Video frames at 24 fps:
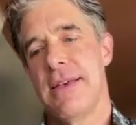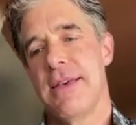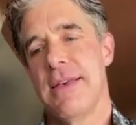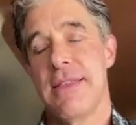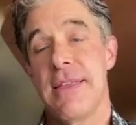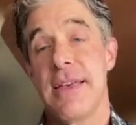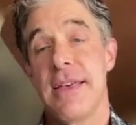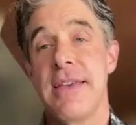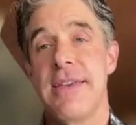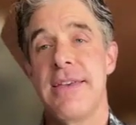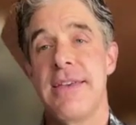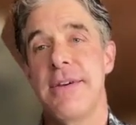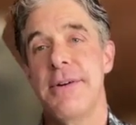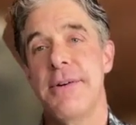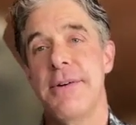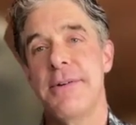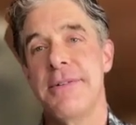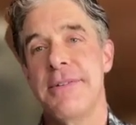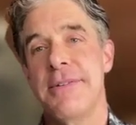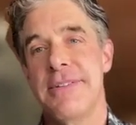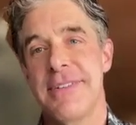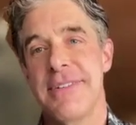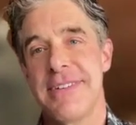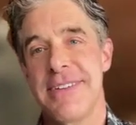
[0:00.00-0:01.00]
Thank you.
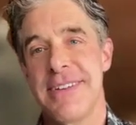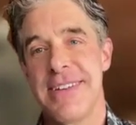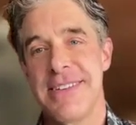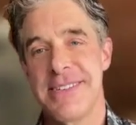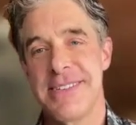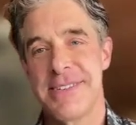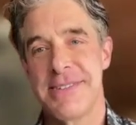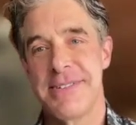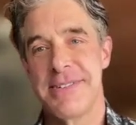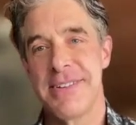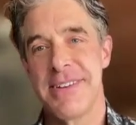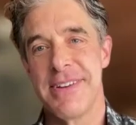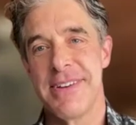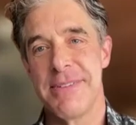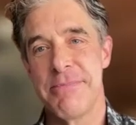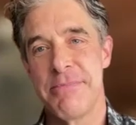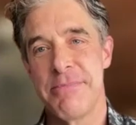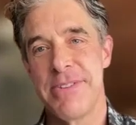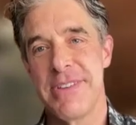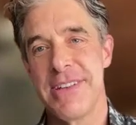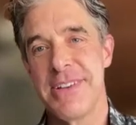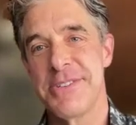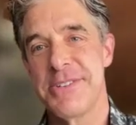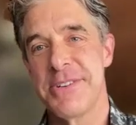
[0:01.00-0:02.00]
It's a
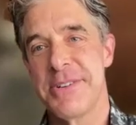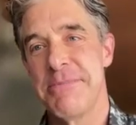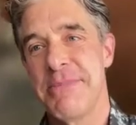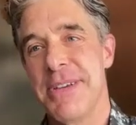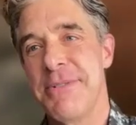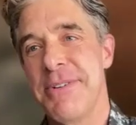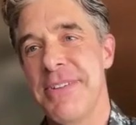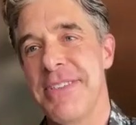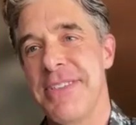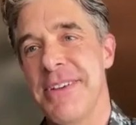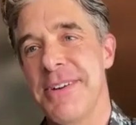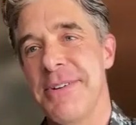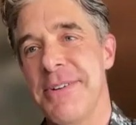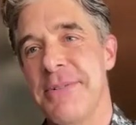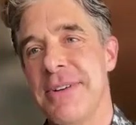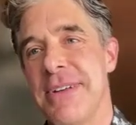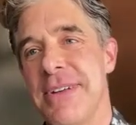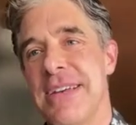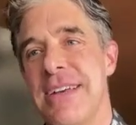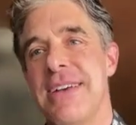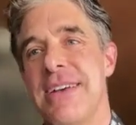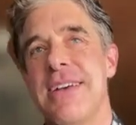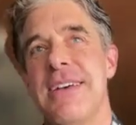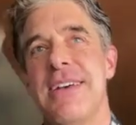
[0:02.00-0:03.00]
pleasure to be with you.
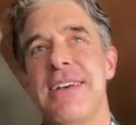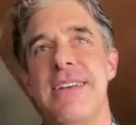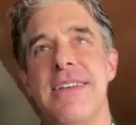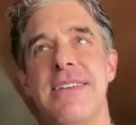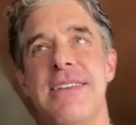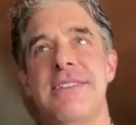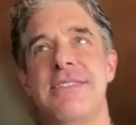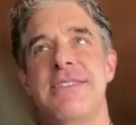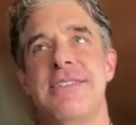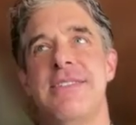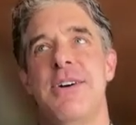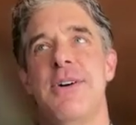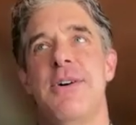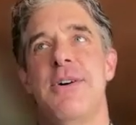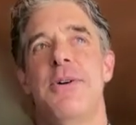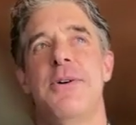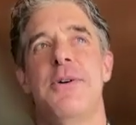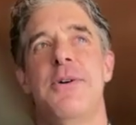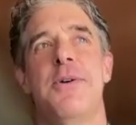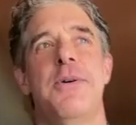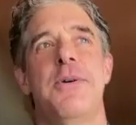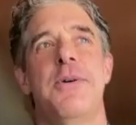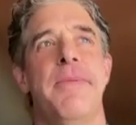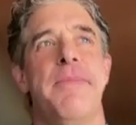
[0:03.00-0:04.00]

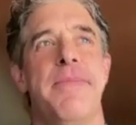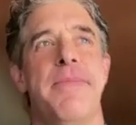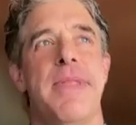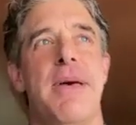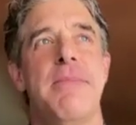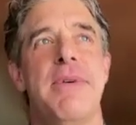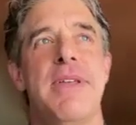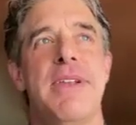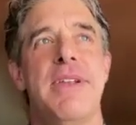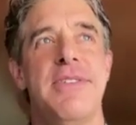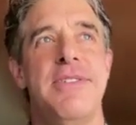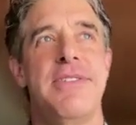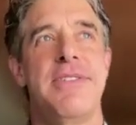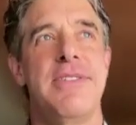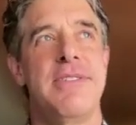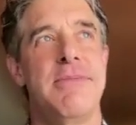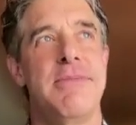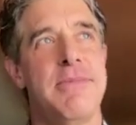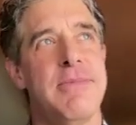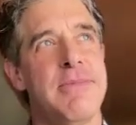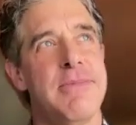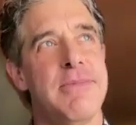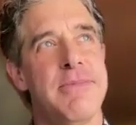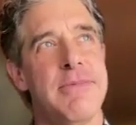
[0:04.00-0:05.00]
So I'm going to
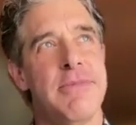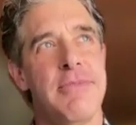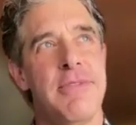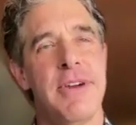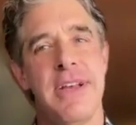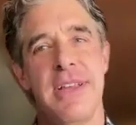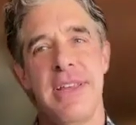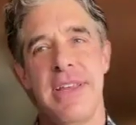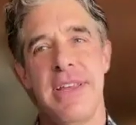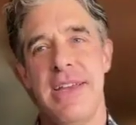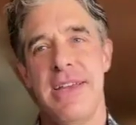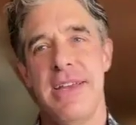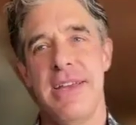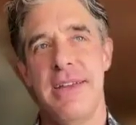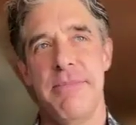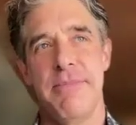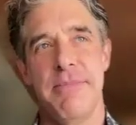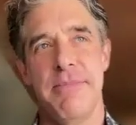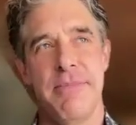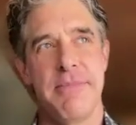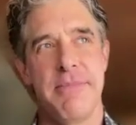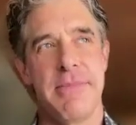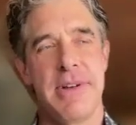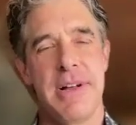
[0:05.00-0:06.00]
really
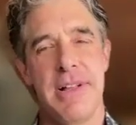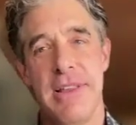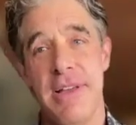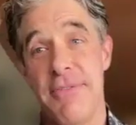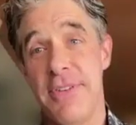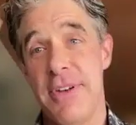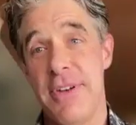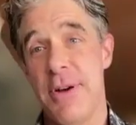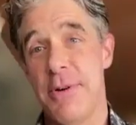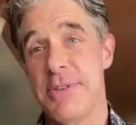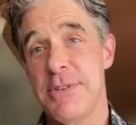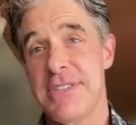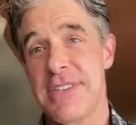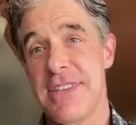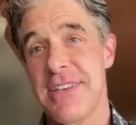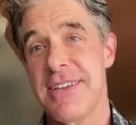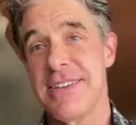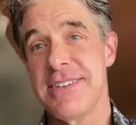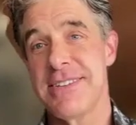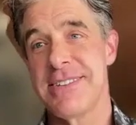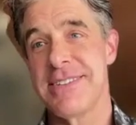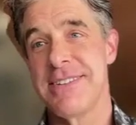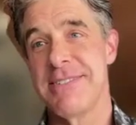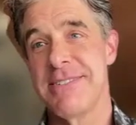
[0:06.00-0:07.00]
cliff notes
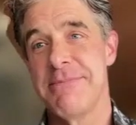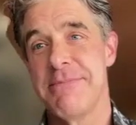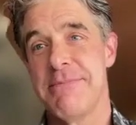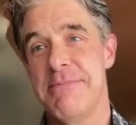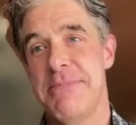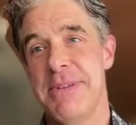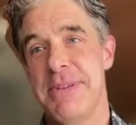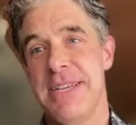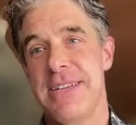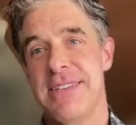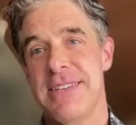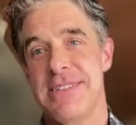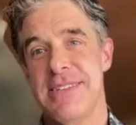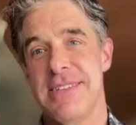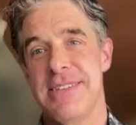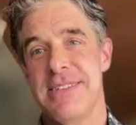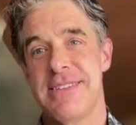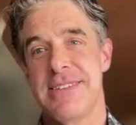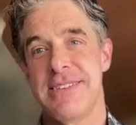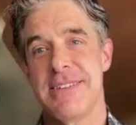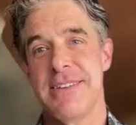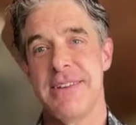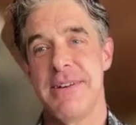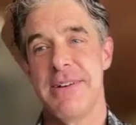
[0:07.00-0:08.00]
this because
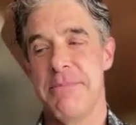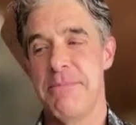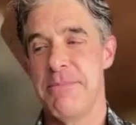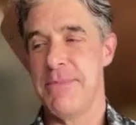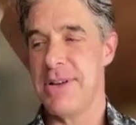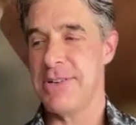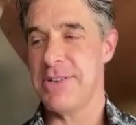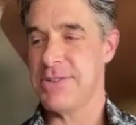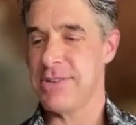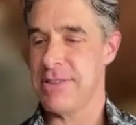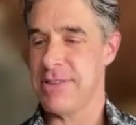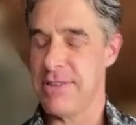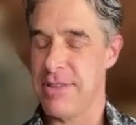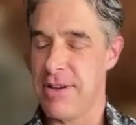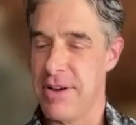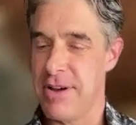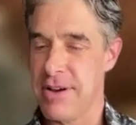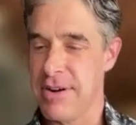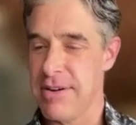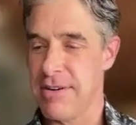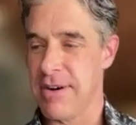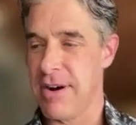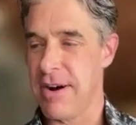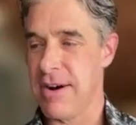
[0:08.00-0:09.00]
it's a much
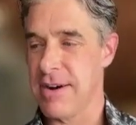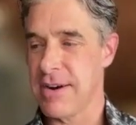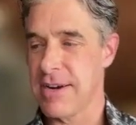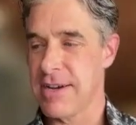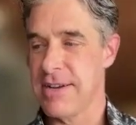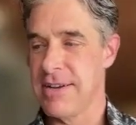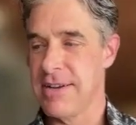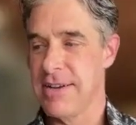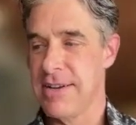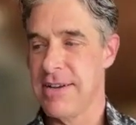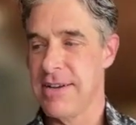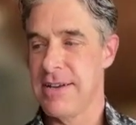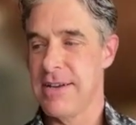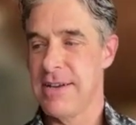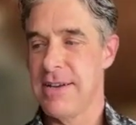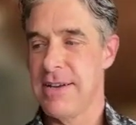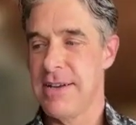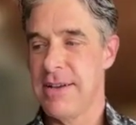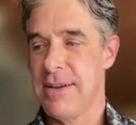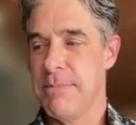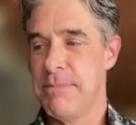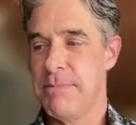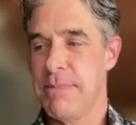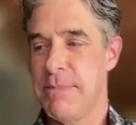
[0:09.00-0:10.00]
longer arc.
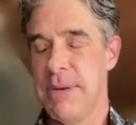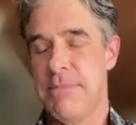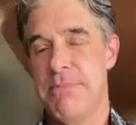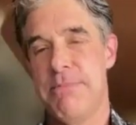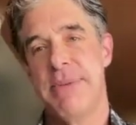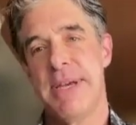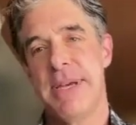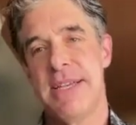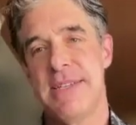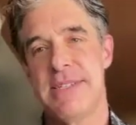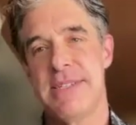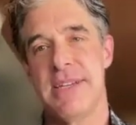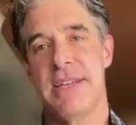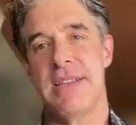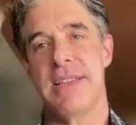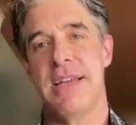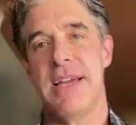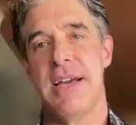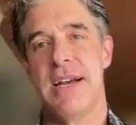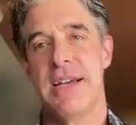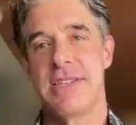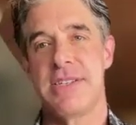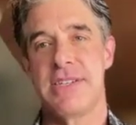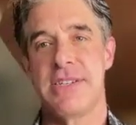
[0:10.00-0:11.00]
But
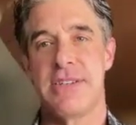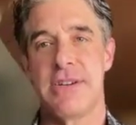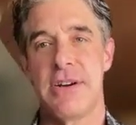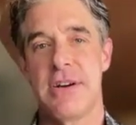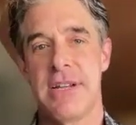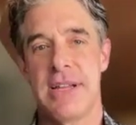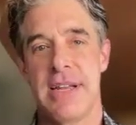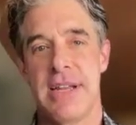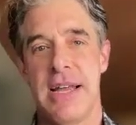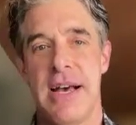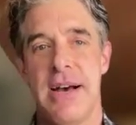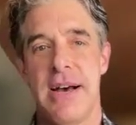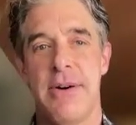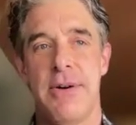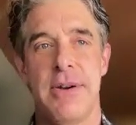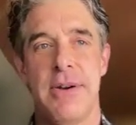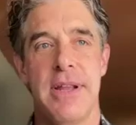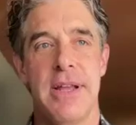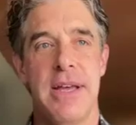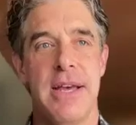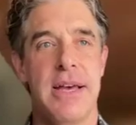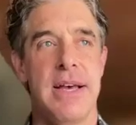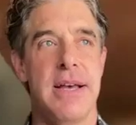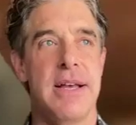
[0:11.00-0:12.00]
basically, I started out
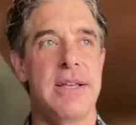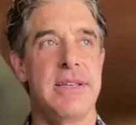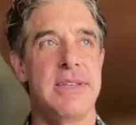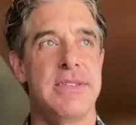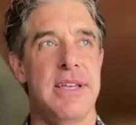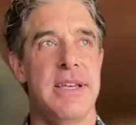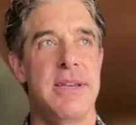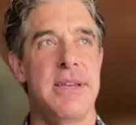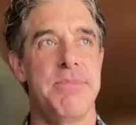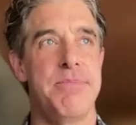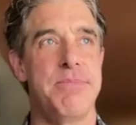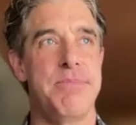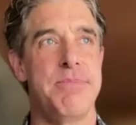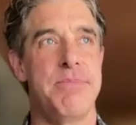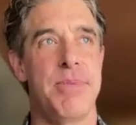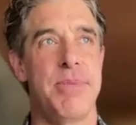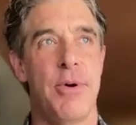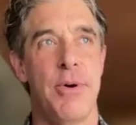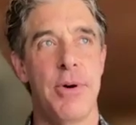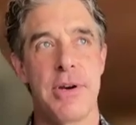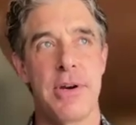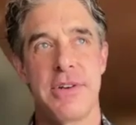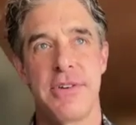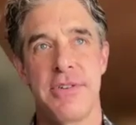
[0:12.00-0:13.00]
as a
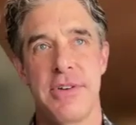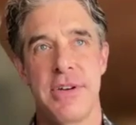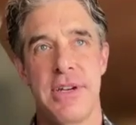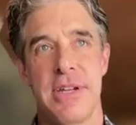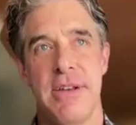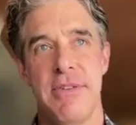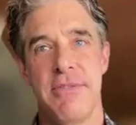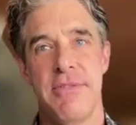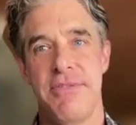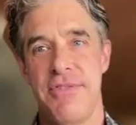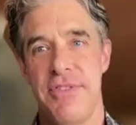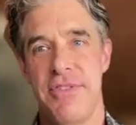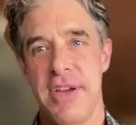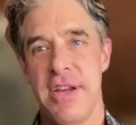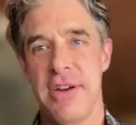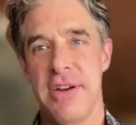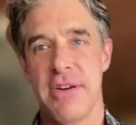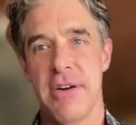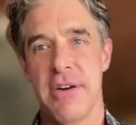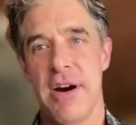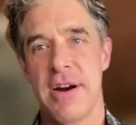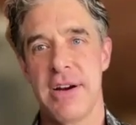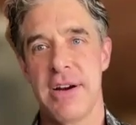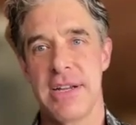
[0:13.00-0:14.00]
portrait and
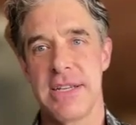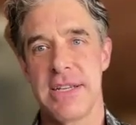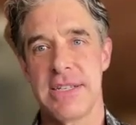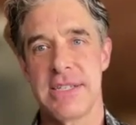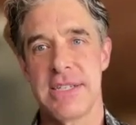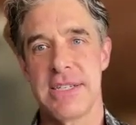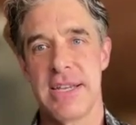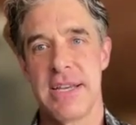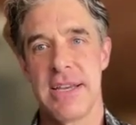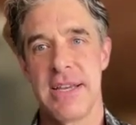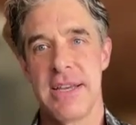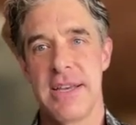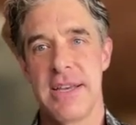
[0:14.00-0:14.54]
figure artist